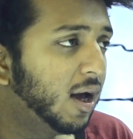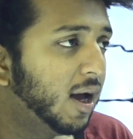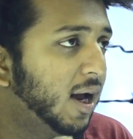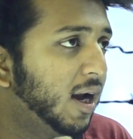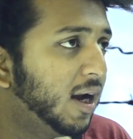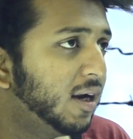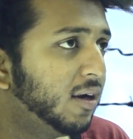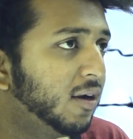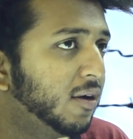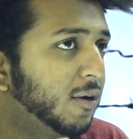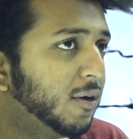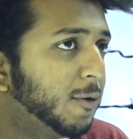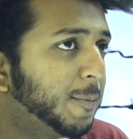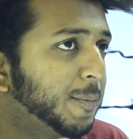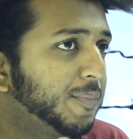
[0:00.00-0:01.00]
And
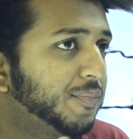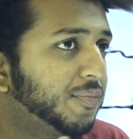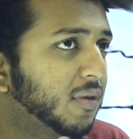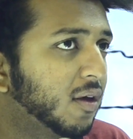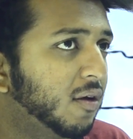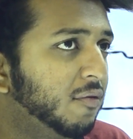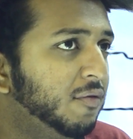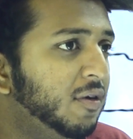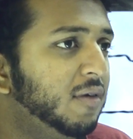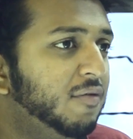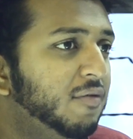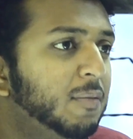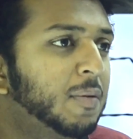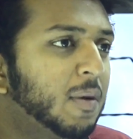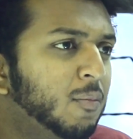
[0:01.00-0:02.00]

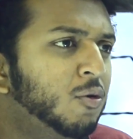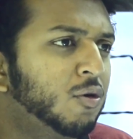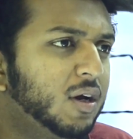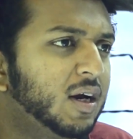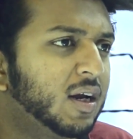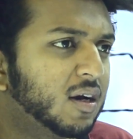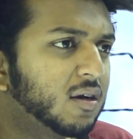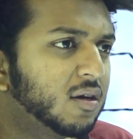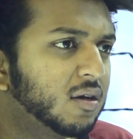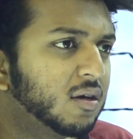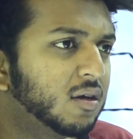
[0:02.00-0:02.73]
we promoted it